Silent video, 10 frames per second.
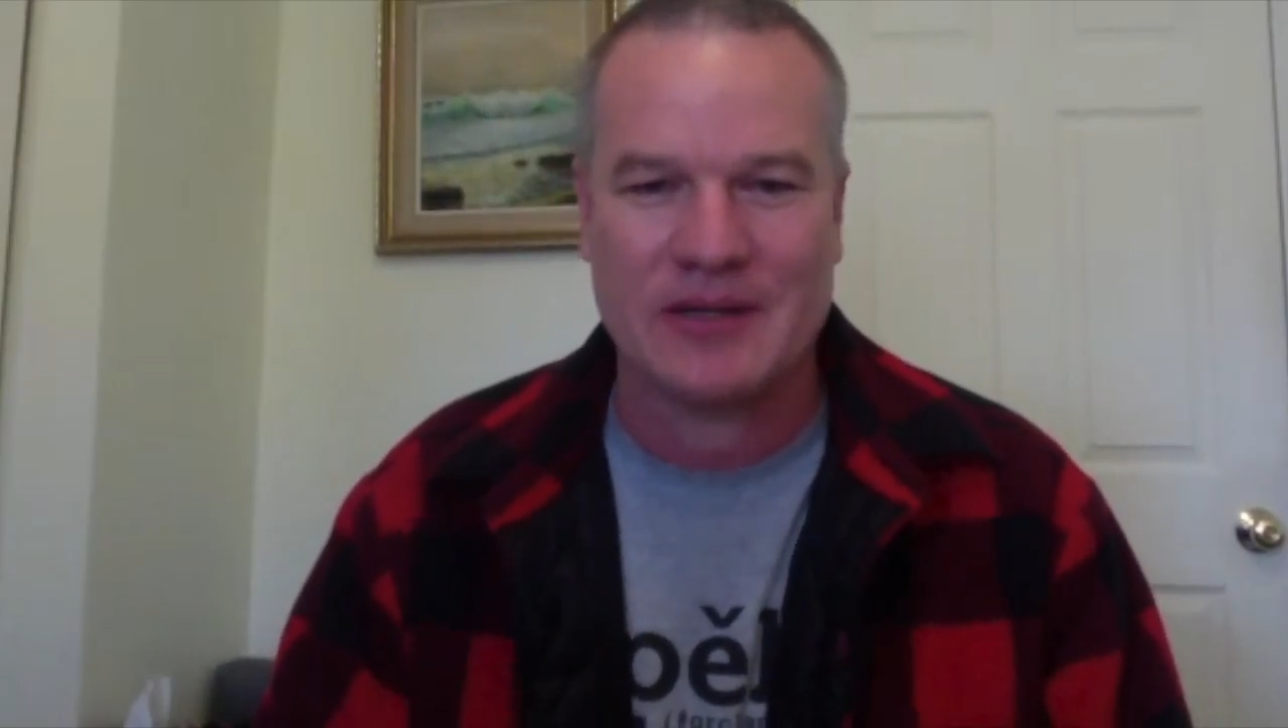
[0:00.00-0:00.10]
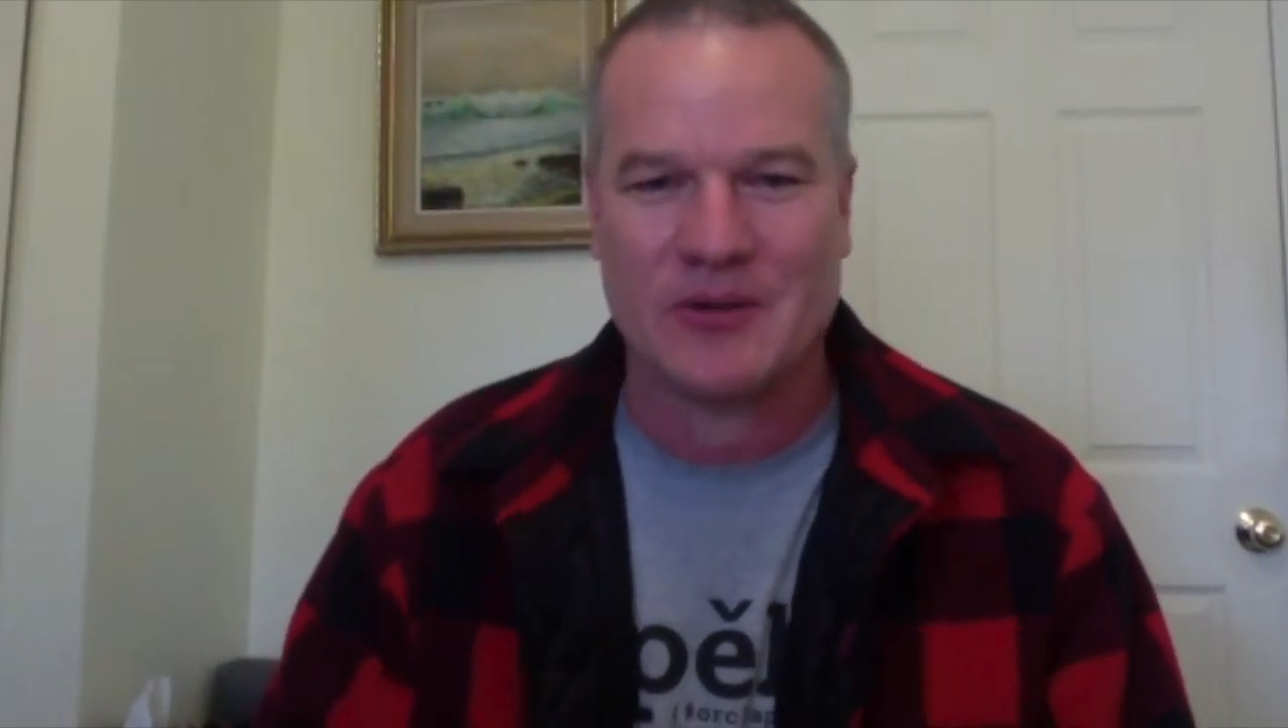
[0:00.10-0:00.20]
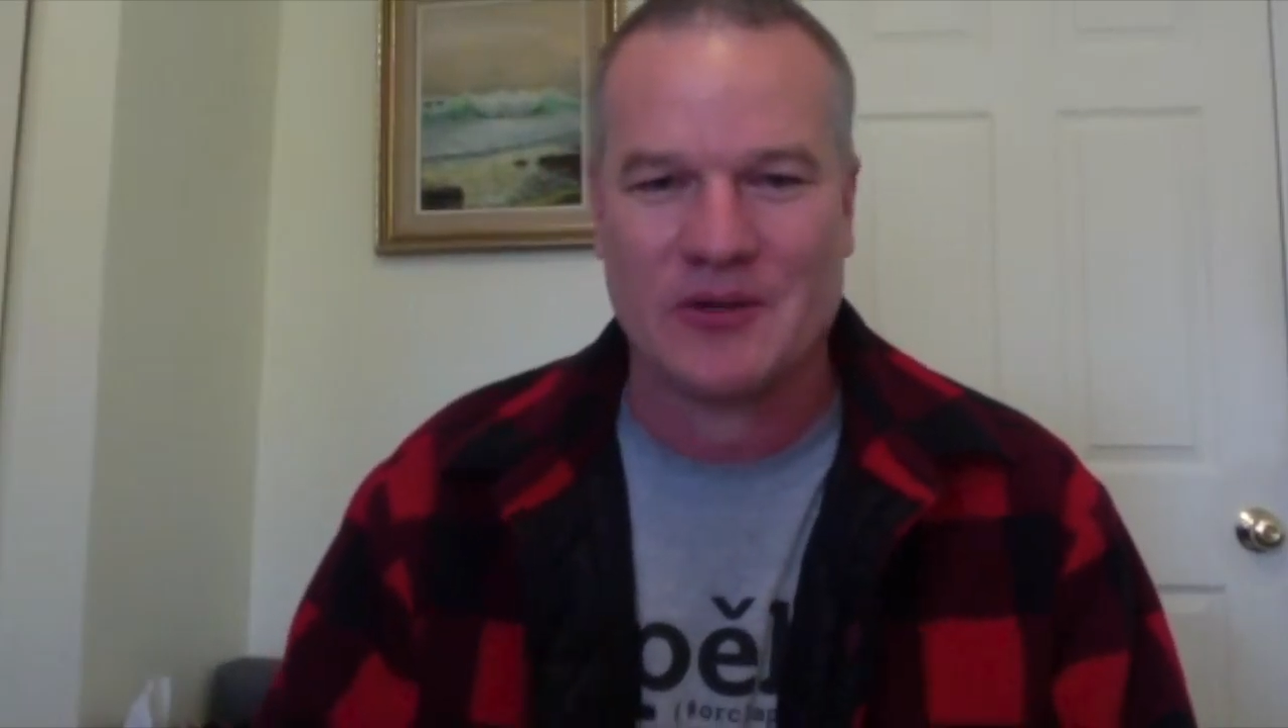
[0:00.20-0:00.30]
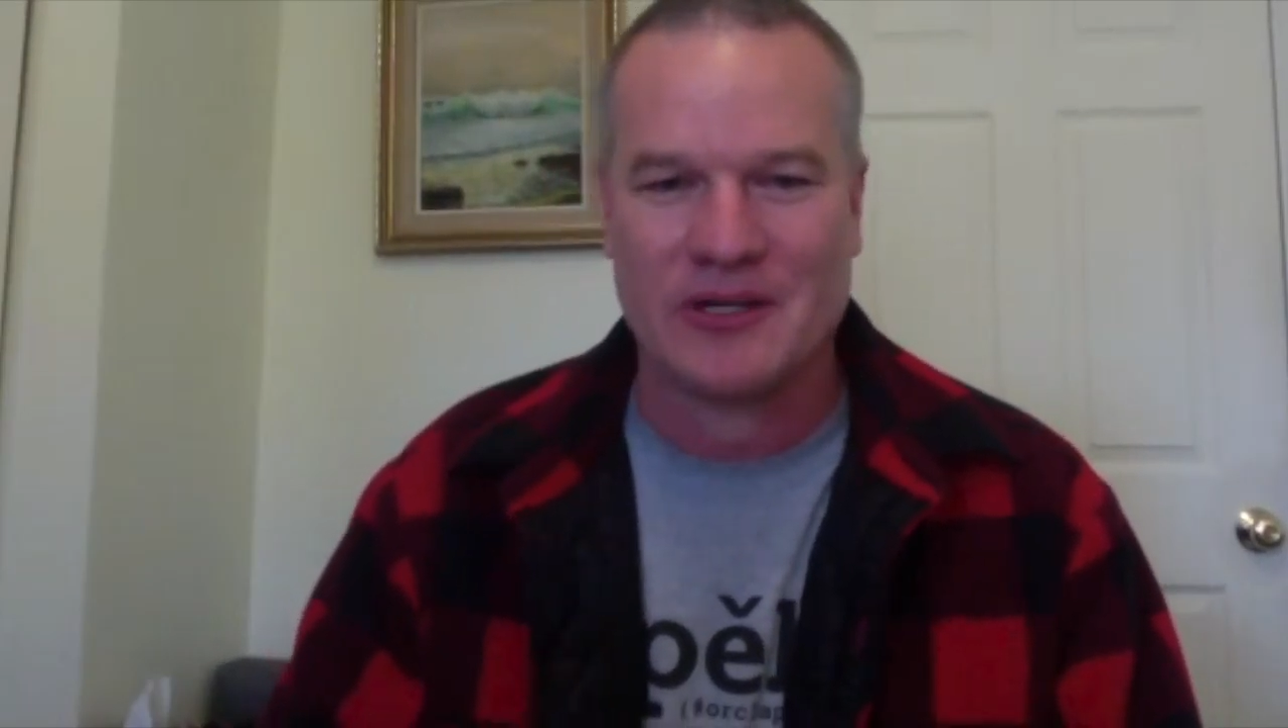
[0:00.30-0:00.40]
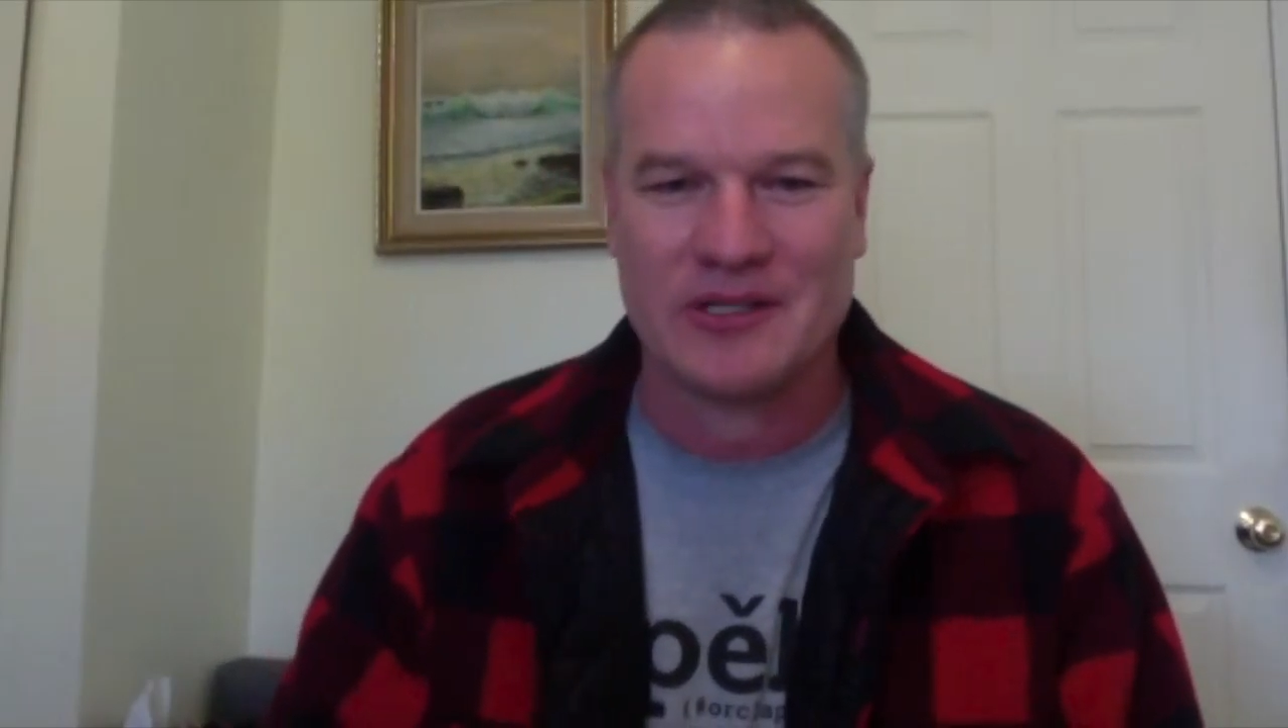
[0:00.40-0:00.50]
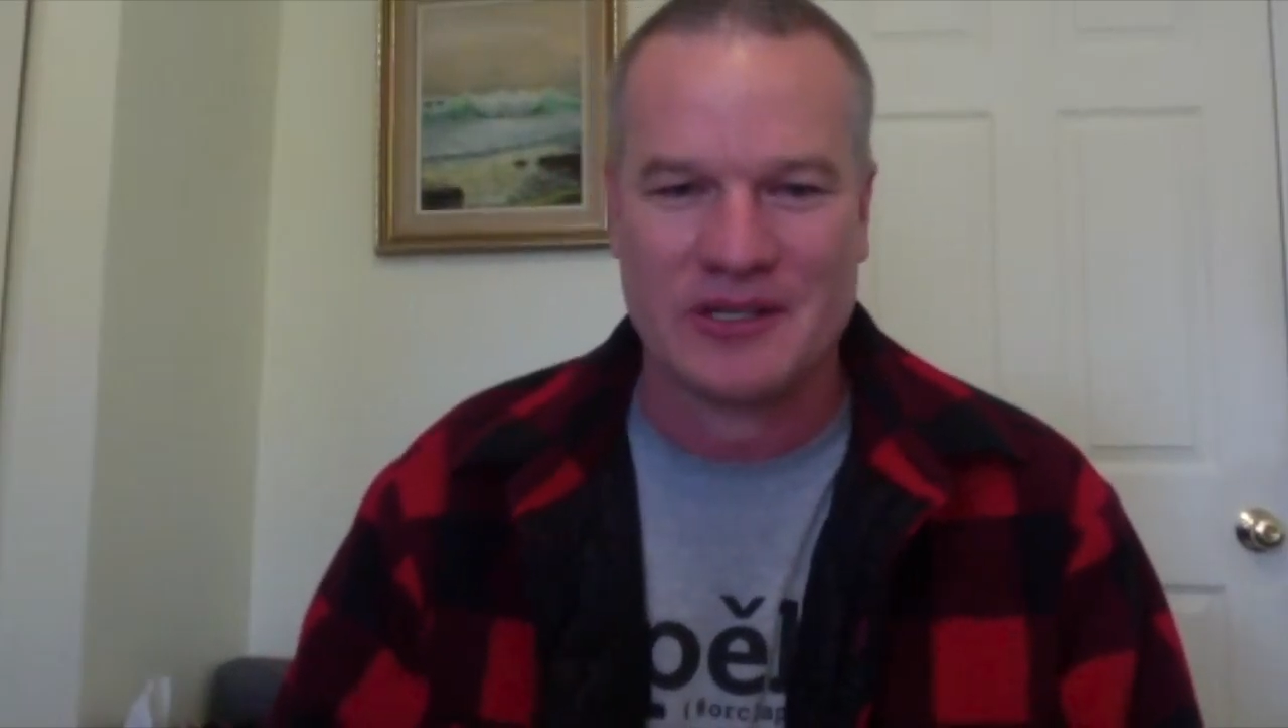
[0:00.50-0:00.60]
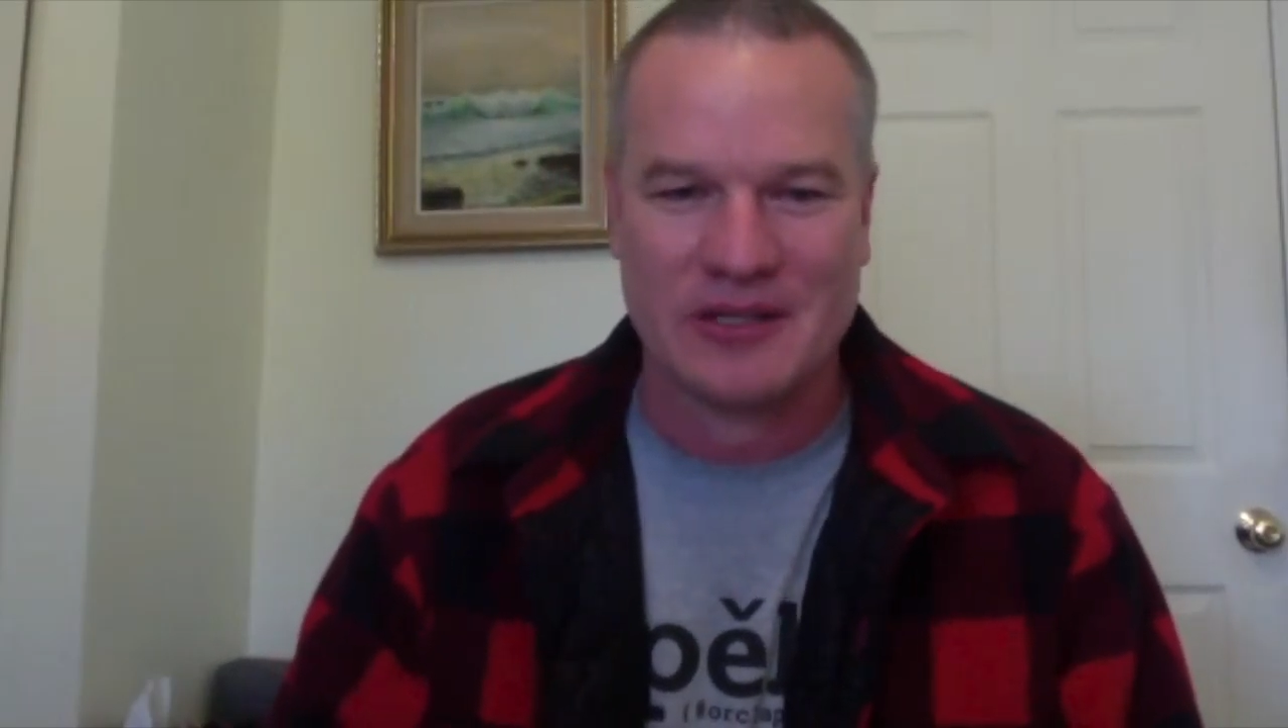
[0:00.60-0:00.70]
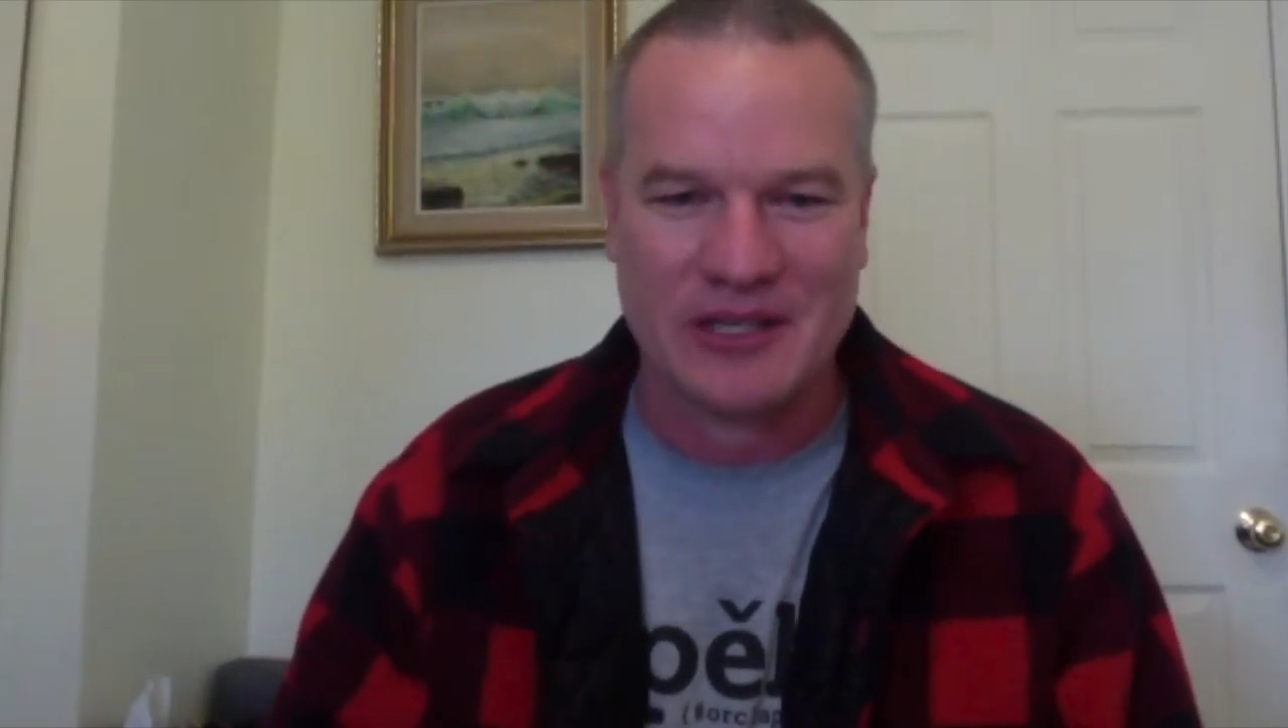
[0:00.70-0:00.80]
or it's only